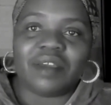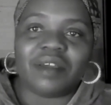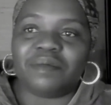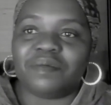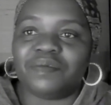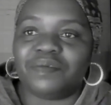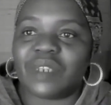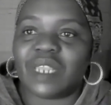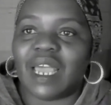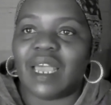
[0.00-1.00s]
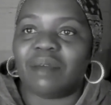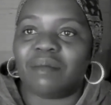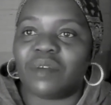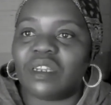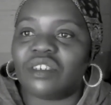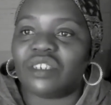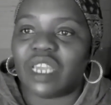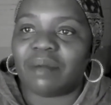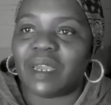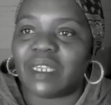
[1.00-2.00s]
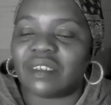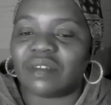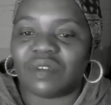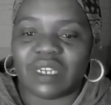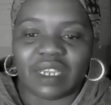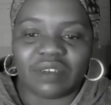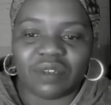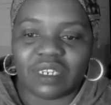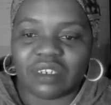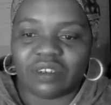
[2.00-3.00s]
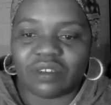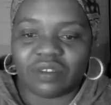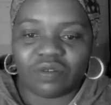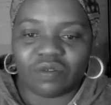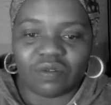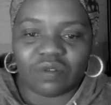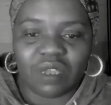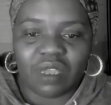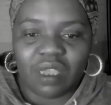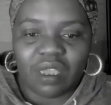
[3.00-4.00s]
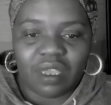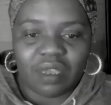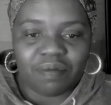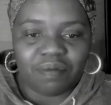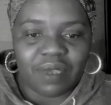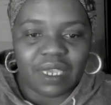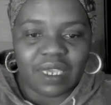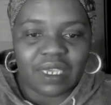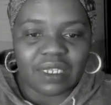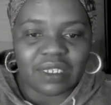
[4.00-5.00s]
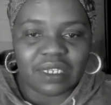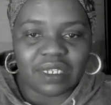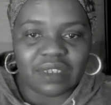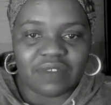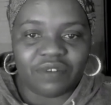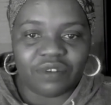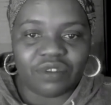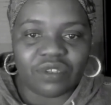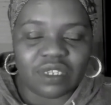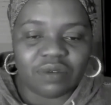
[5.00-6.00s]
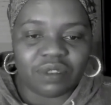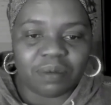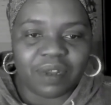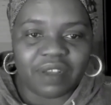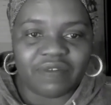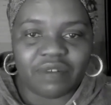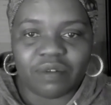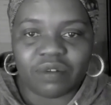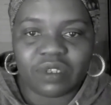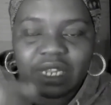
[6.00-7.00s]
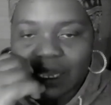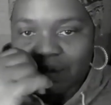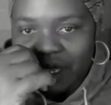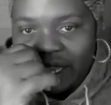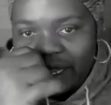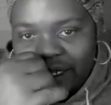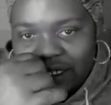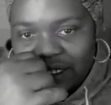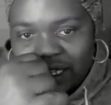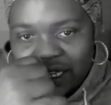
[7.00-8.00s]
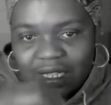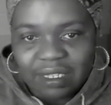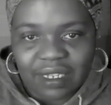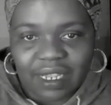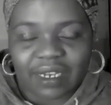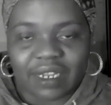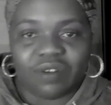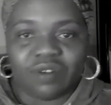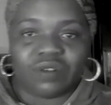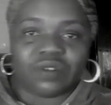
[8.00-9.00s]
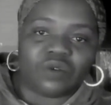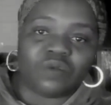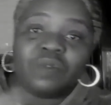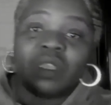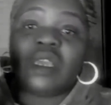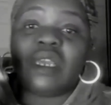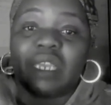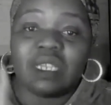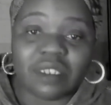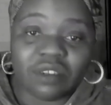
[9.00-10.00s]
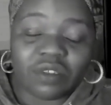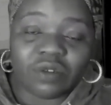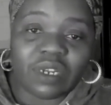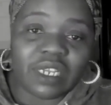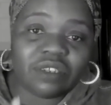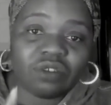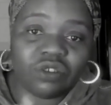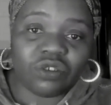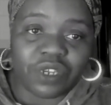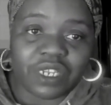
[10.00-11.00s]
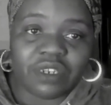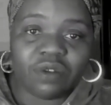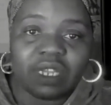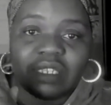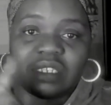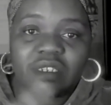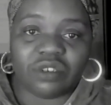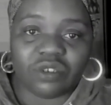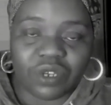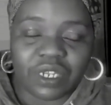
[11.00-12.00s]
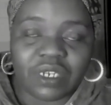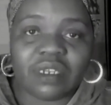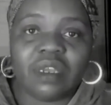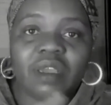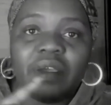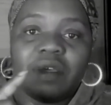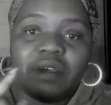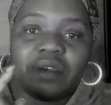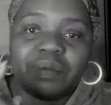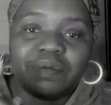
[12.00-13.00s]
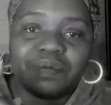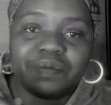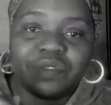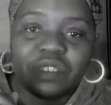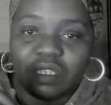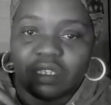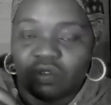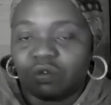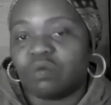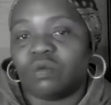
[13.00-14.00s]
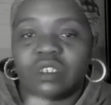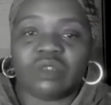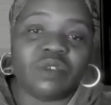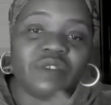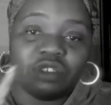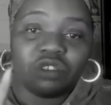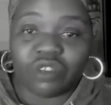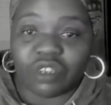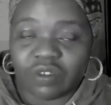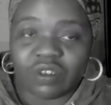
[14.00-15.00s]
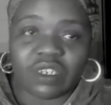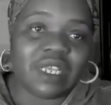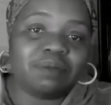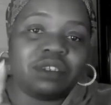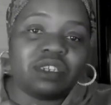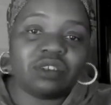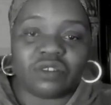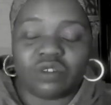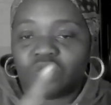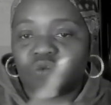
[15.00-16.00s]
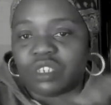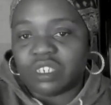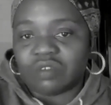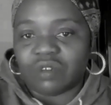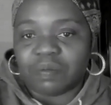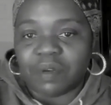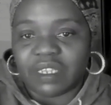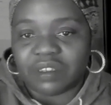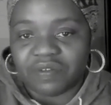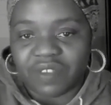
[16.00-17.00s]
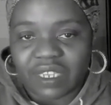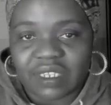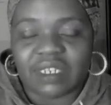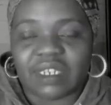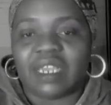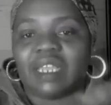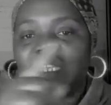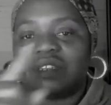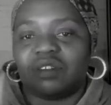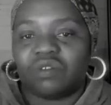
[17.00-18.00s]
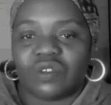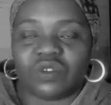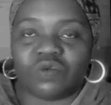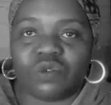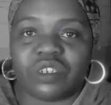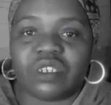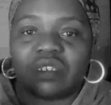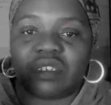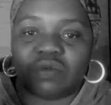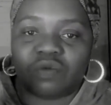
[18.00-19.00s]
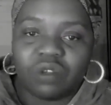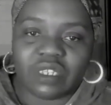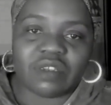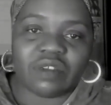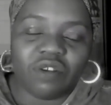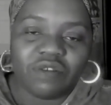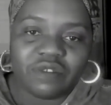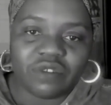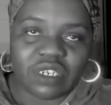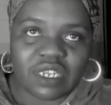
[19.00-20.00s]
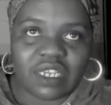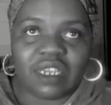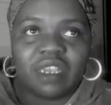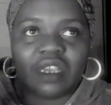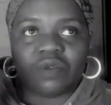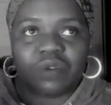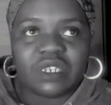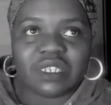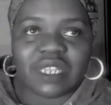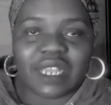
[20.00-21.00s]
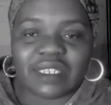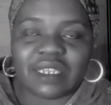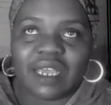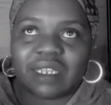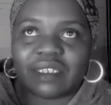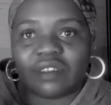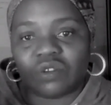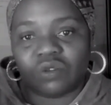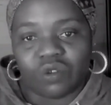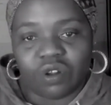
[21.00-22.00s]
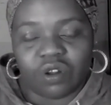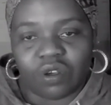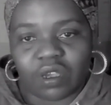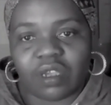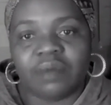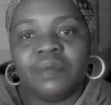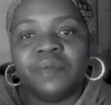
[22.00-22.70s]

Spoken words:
I'm going to share my screen, actually, just to make it easy for you to see what the platform looks like behind the scenes. And then also, it's not too late to join. You can still join. If you join today, that means you're just going to watch the replays of yesterday, and then you're going to watch the ones of today, which starts at 2 o'clock.